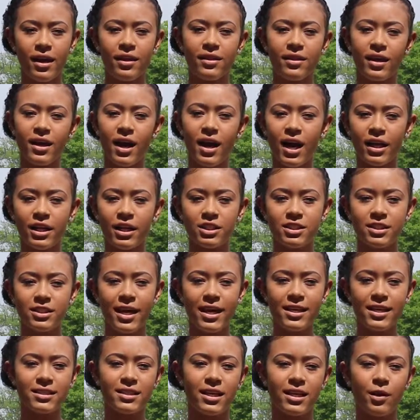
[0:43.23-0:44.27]
The college
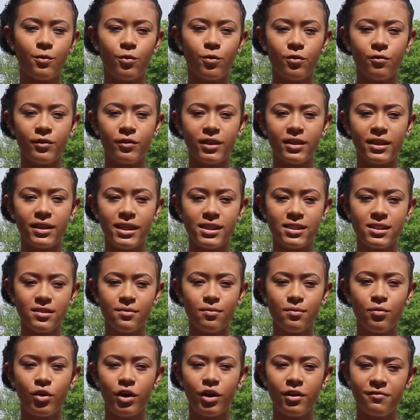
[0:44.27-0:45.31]
says it will release
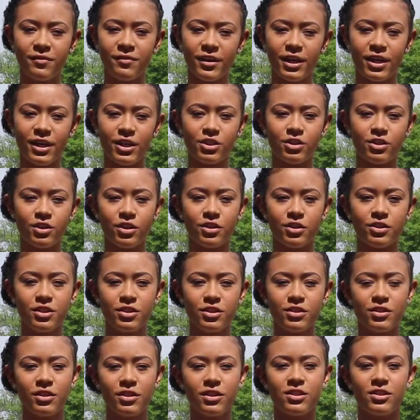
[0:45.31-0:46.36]
more figures closer
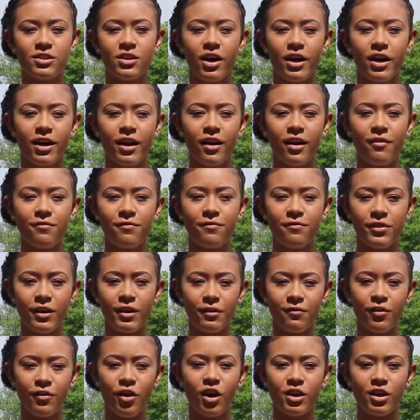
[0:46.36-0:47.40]
to the start of the
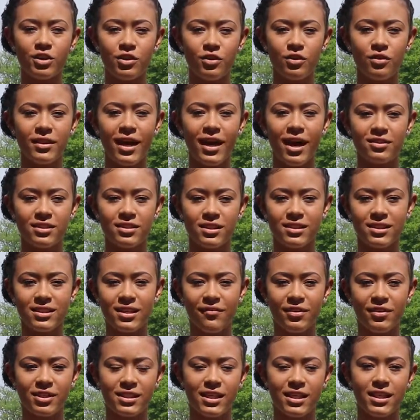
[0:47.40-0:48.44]
fall
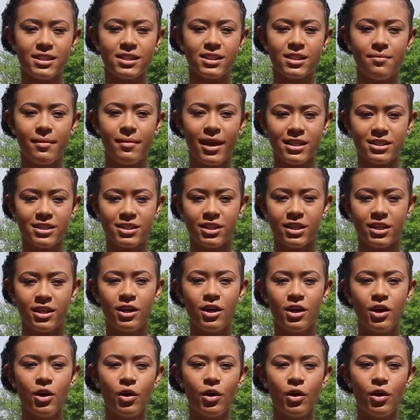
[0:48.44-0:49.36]
2017 semester,